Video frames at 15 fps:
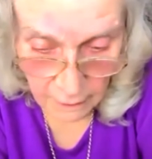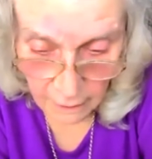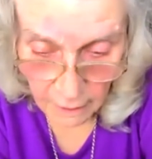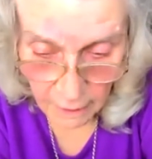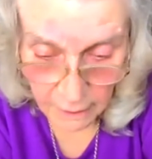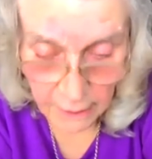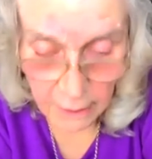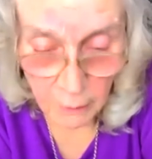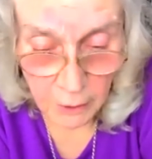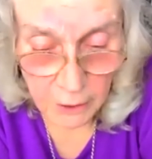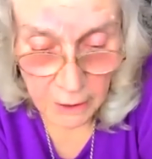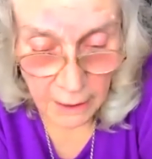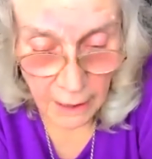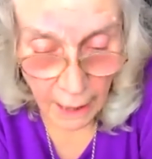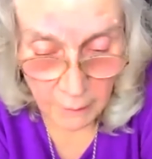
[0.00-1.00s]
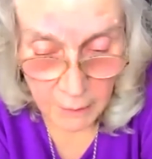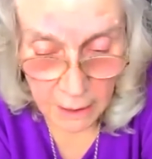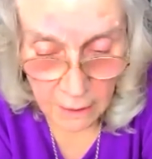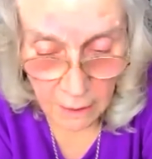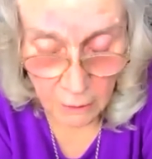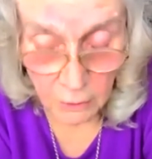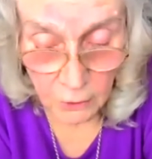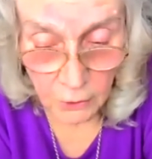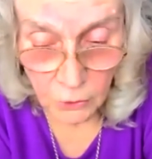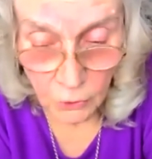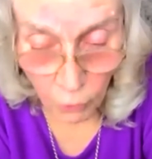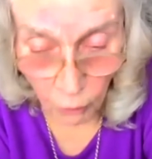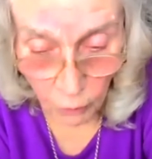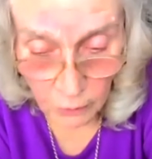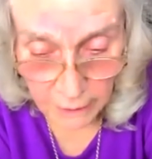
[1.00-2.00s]
and he was an absolute
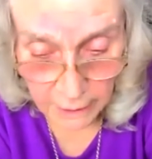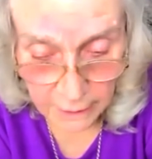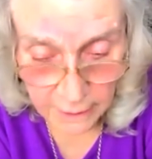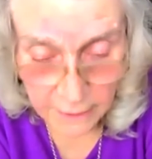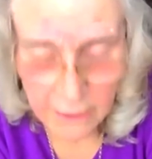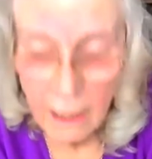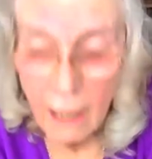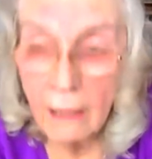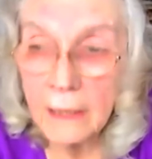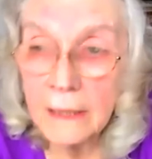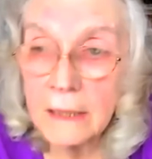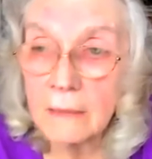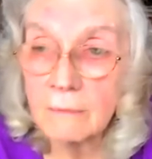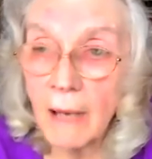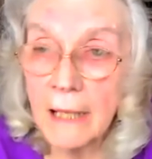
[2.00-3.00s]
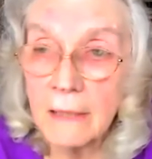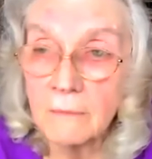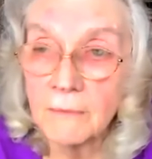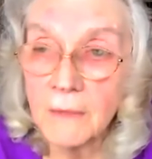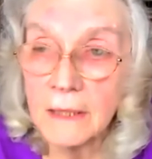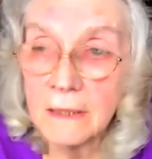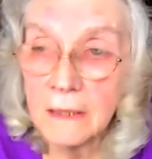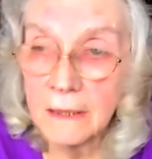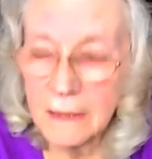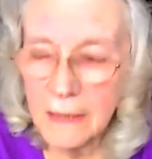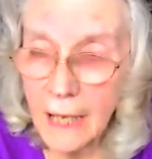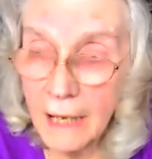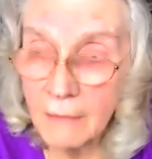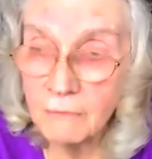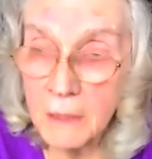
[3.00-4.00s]
thorn in the side of Avon and
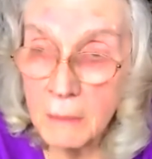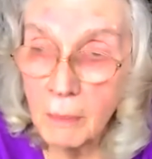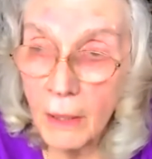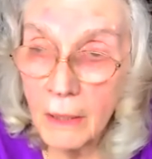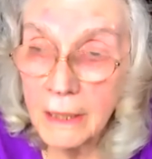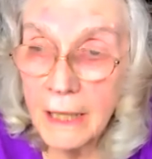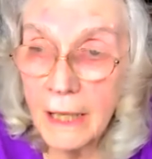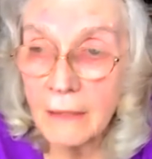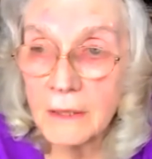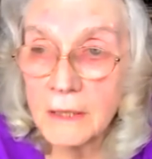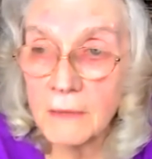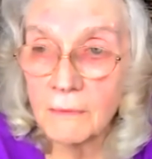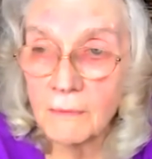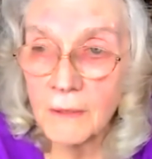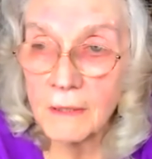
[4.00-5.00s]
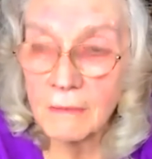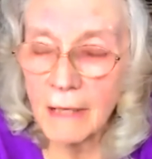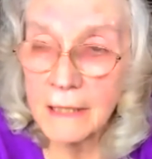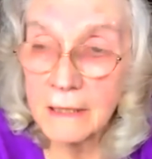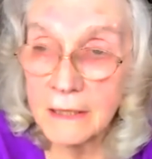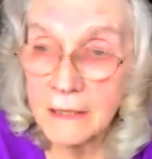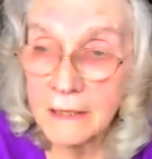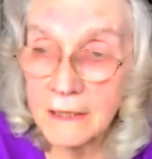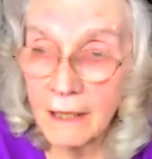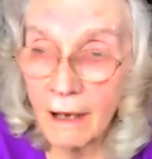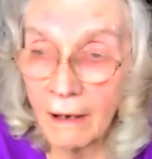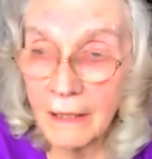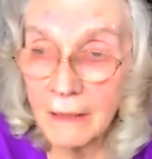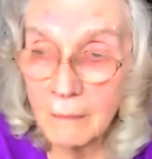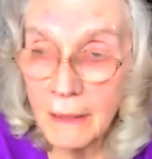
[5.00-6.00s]
everybody else for the rest of the
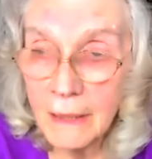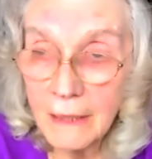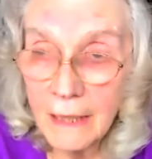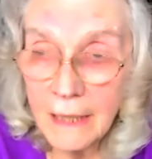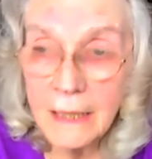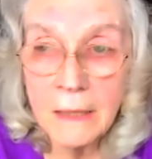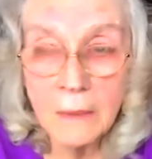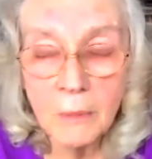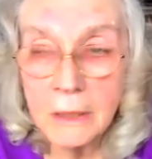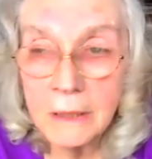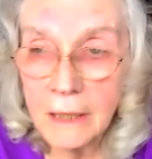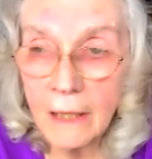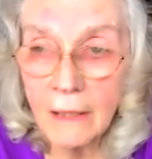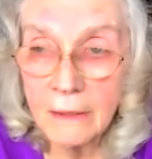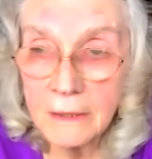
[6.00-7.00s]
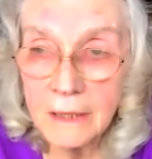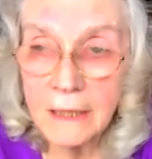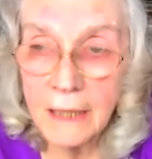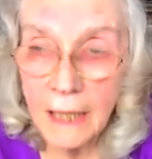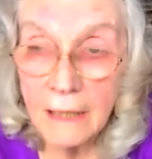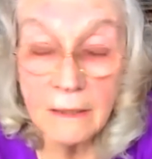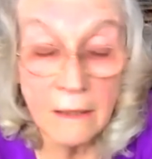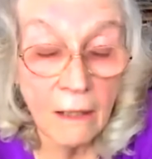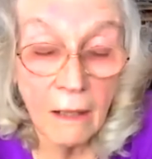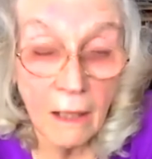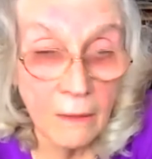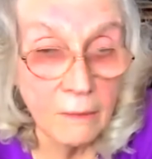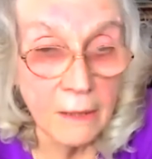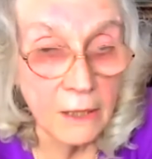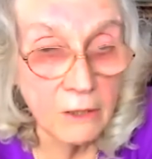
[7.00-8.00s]
time. He was going to get not
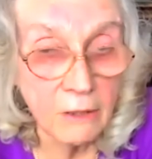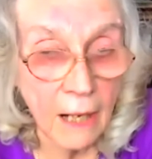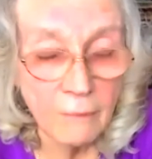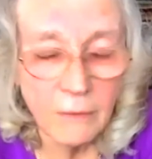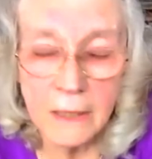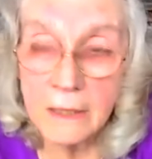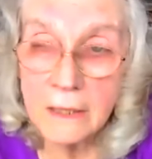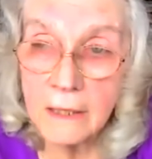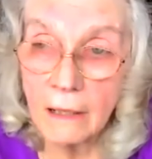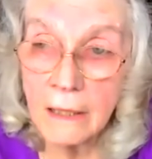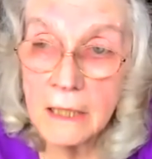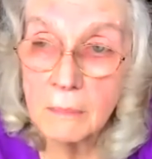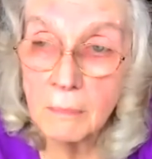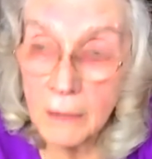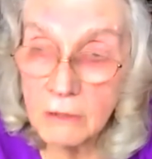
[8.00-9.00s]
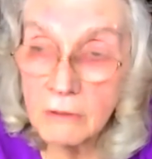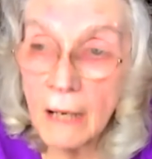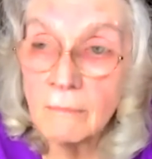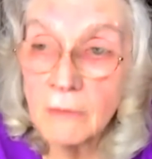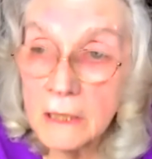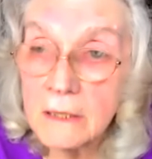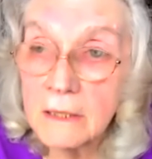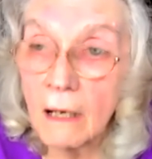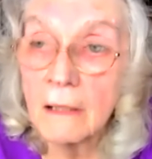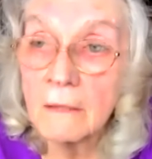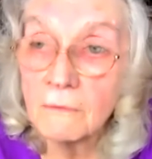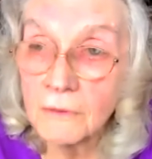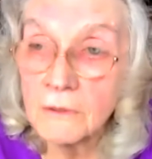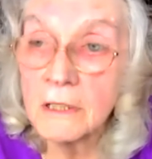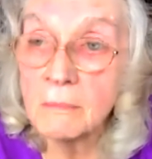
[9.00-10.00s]
only travellers' sites, but travellers'
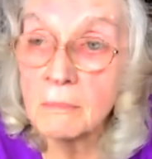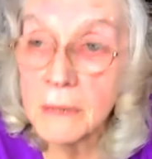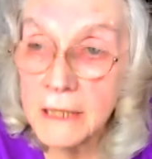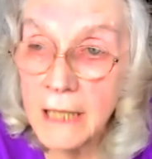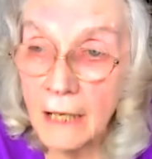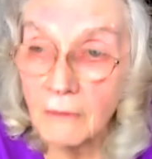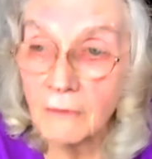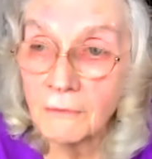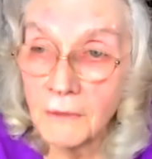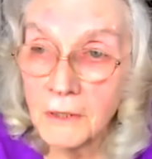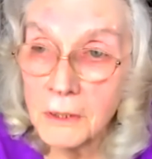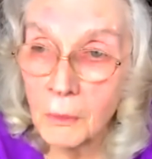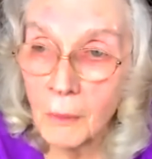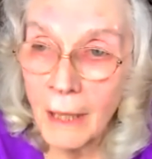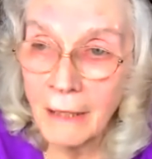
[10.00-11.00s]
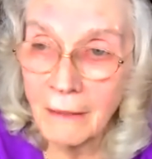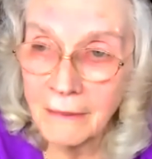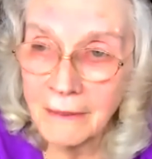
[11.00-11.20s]
site for himself as well.